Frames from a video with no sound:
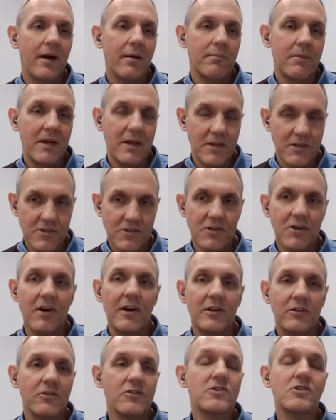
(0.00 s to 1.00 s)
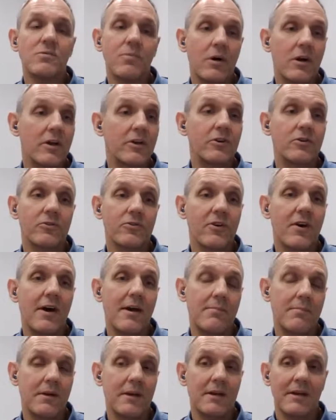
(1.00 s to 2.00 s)
it's going to swallow your time.
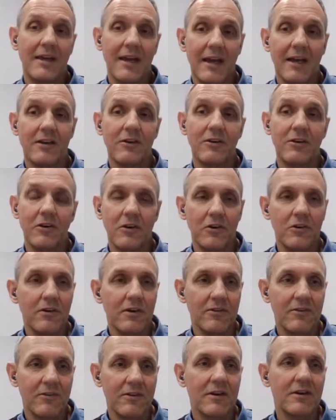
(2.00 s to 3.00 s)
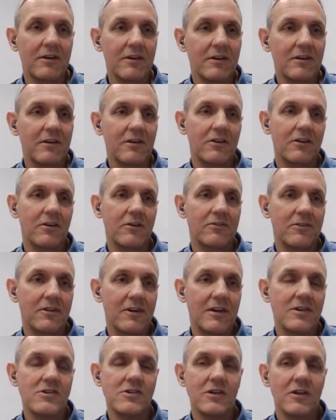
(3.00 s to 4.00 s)
And again, as an
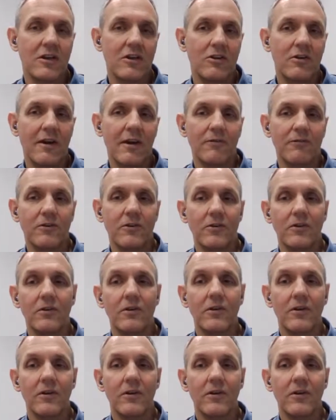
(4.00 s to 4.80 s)
engineer, you have to